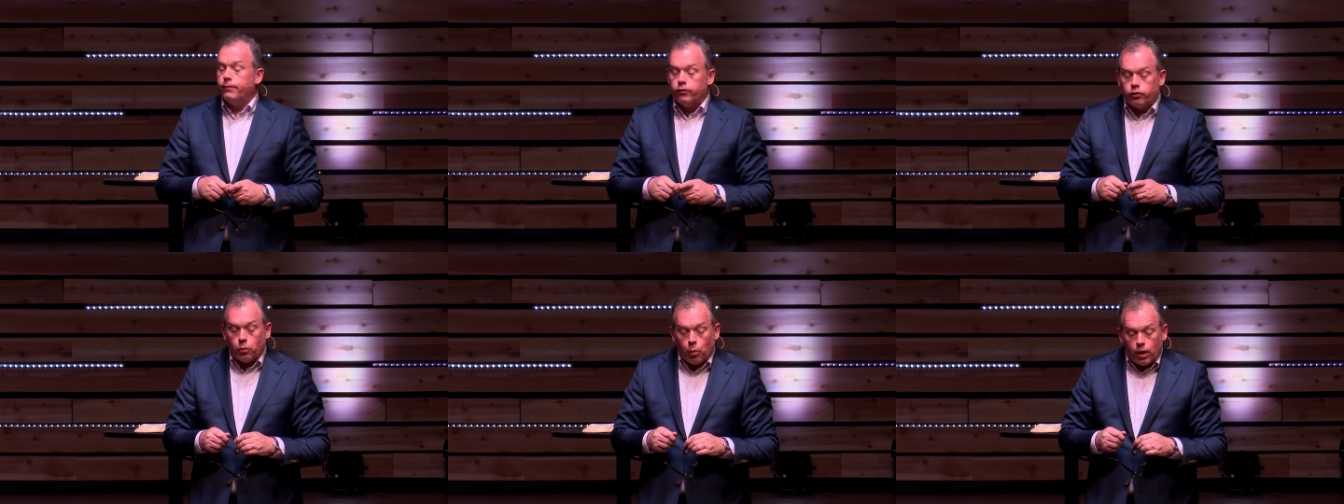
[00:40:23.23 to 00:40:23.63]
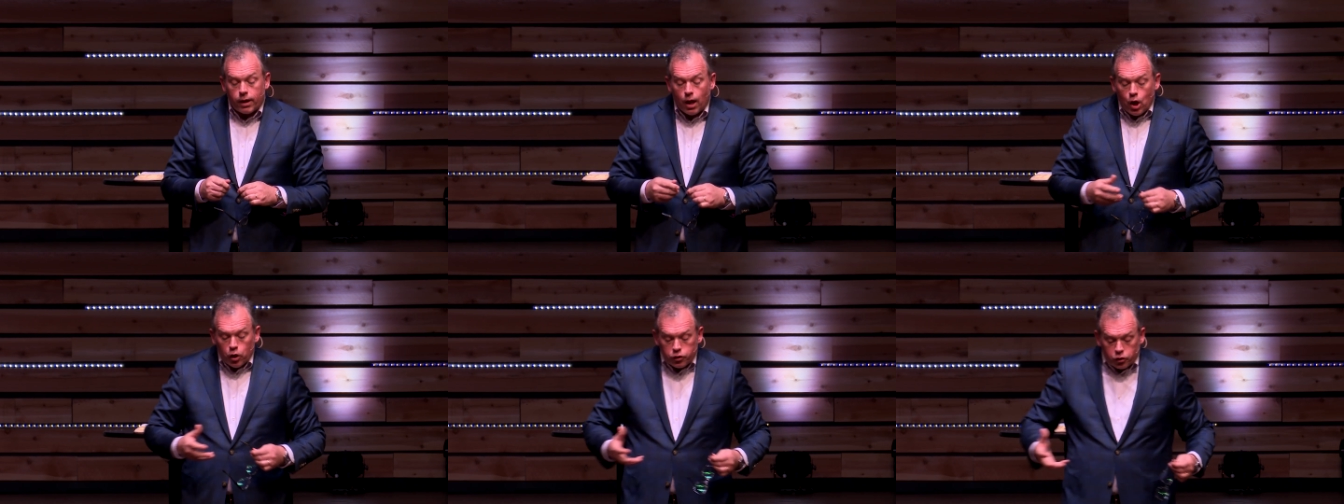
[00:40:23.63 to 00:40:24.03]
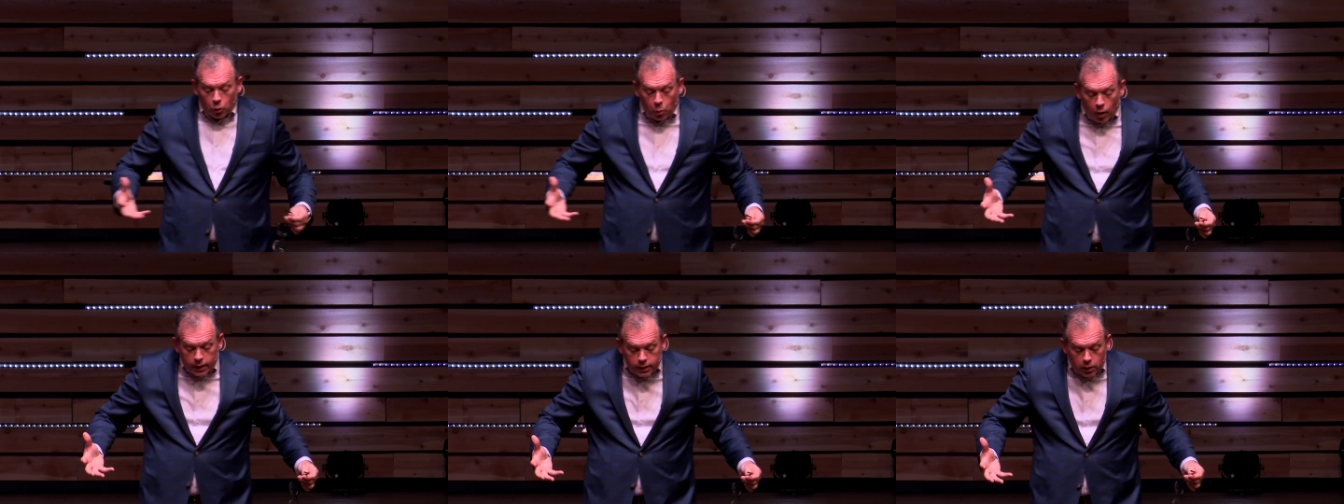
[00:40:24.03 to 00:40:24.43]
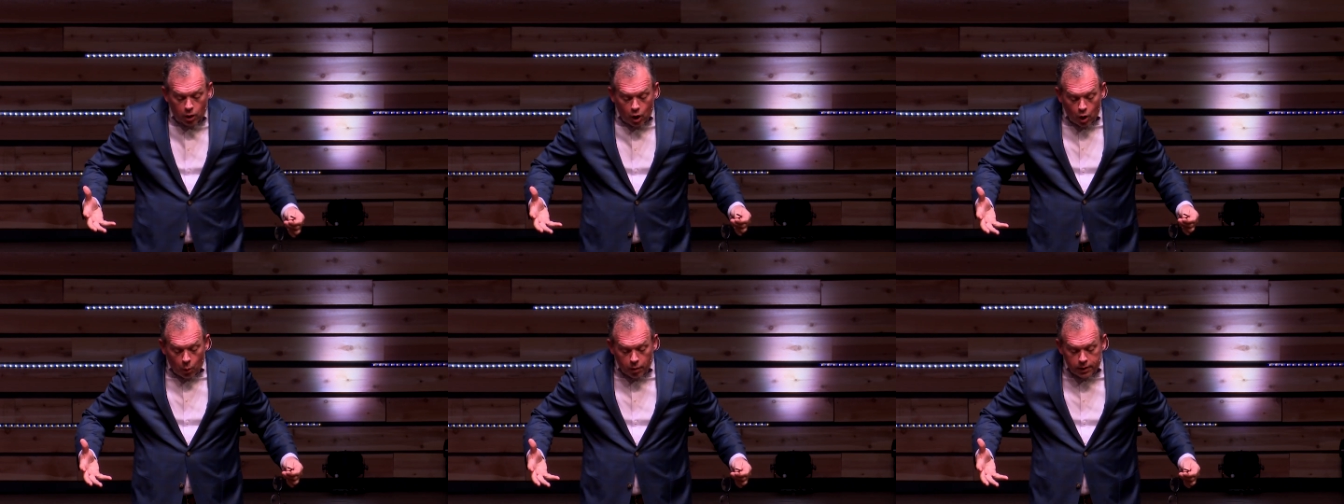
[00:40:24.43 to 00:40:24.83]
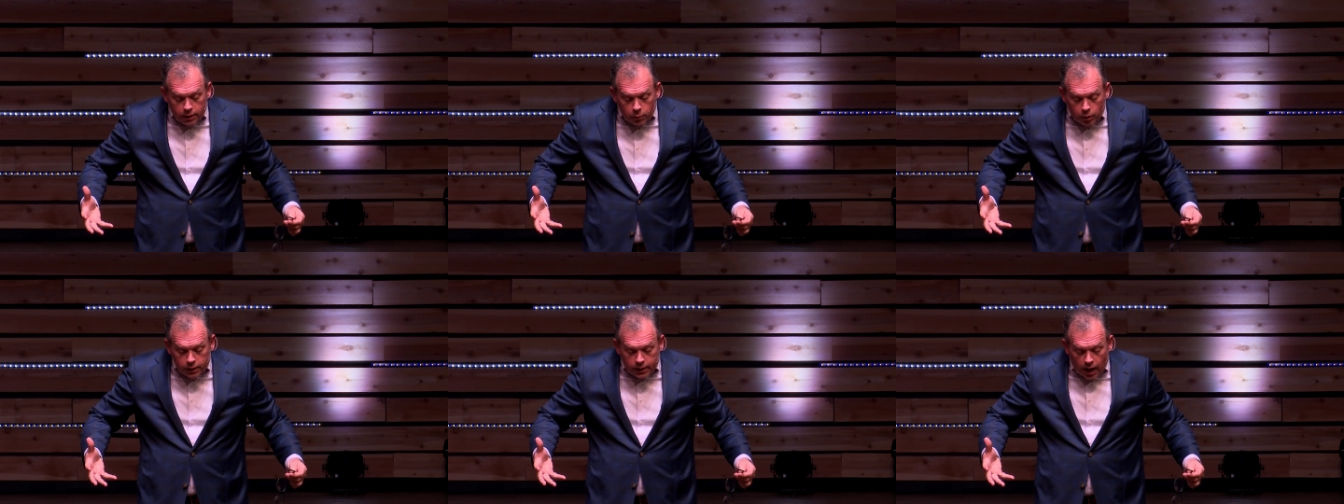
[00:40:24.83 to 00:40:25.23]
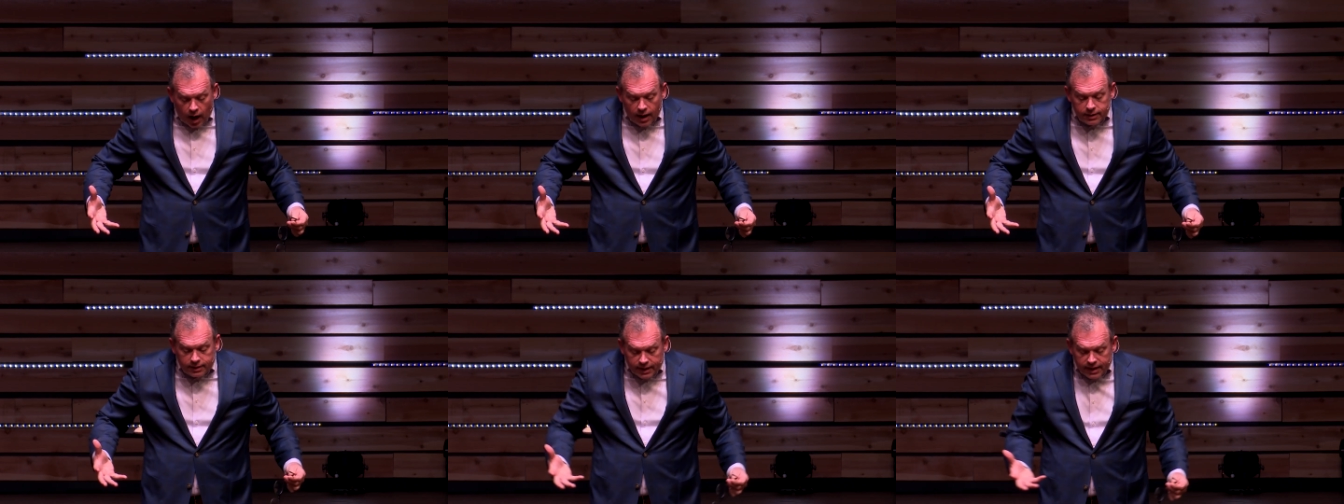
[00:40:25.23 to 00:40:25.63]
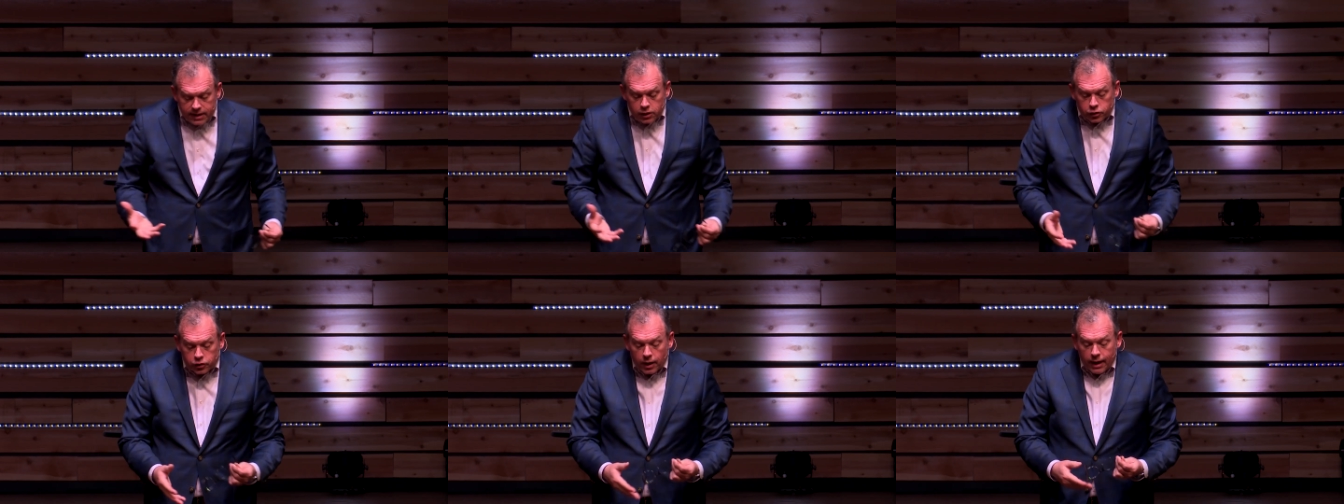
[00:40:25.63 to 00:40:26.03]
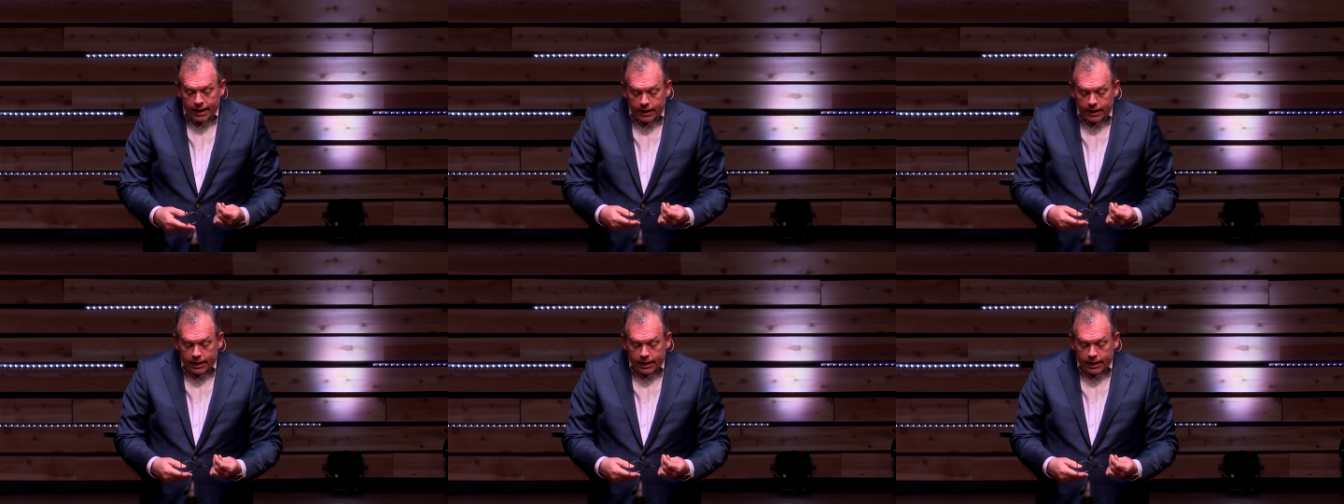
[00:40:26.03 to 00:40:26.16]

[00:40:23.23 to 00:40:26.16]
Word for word: And so what, so what what, uh, what God did is,